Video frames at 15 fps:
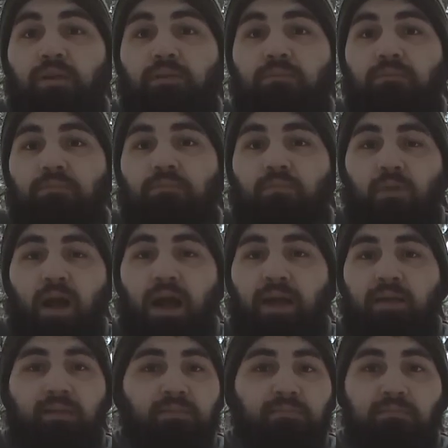one
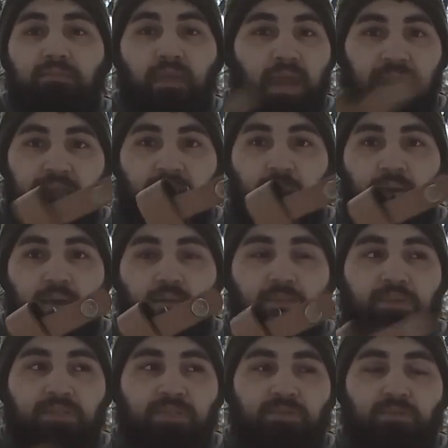rock anywhere,
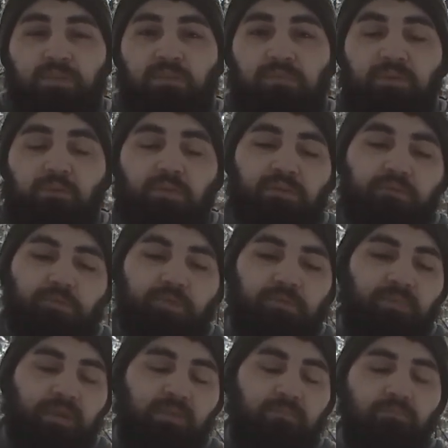which is really bewildering
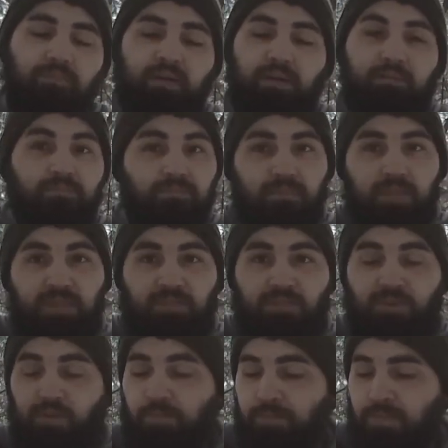to me, but it's
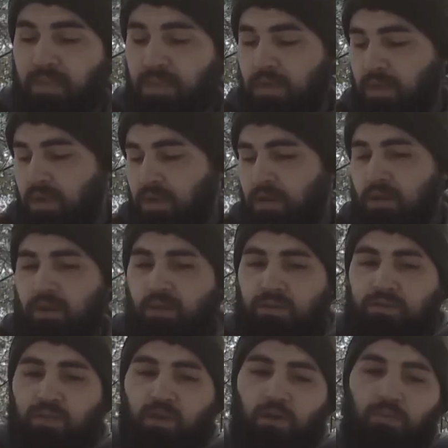true.
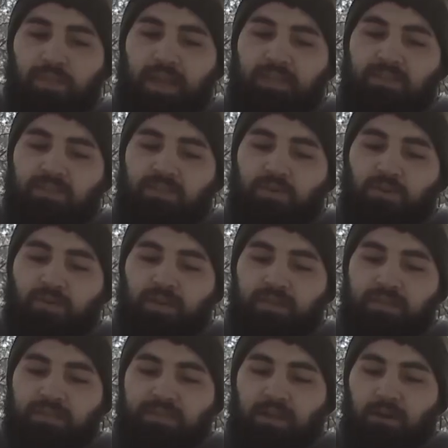So that's the Kukri
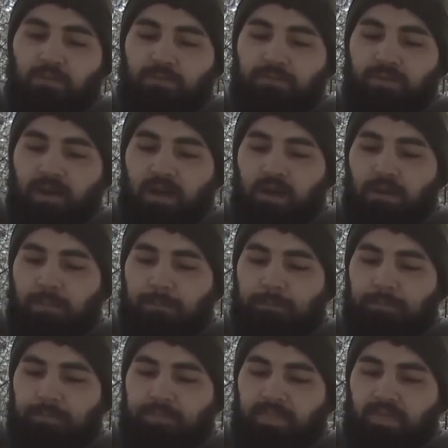itself.
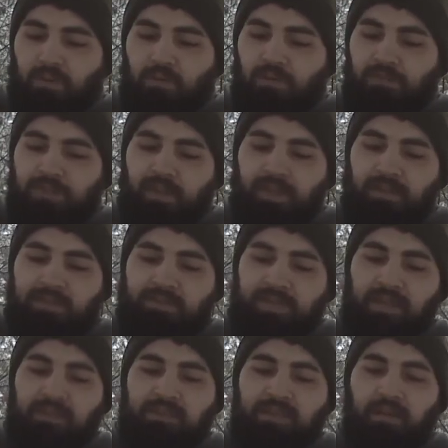The only other thing I can
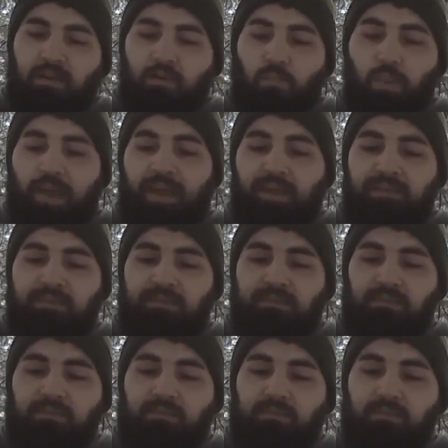say is that it
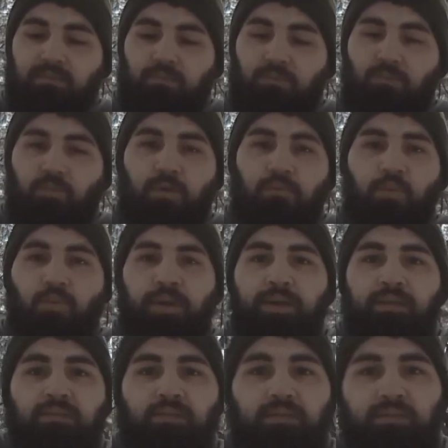weighs
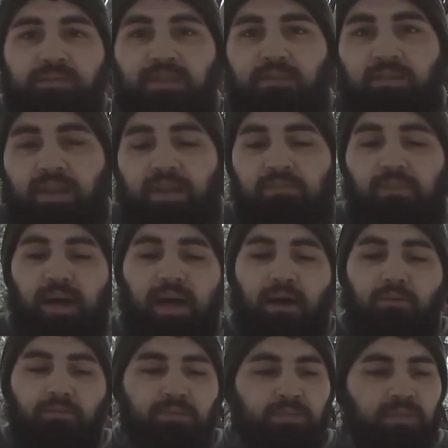1.78
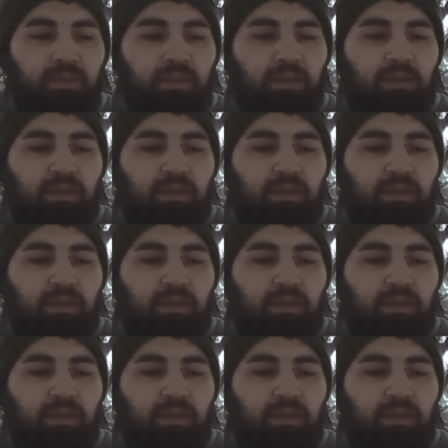pounds,